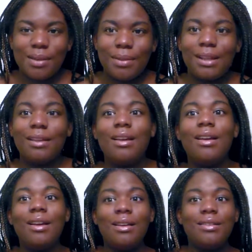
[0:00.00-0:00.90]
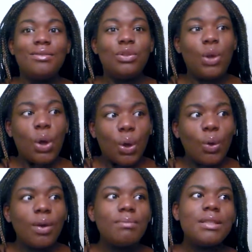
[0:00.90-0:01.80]
And I'm like,
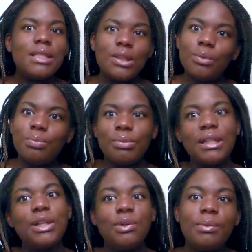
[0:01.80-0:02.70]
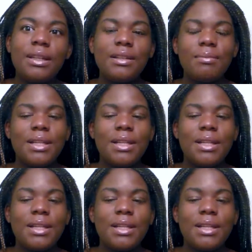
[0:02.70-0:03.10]
no, I'm still pretty human.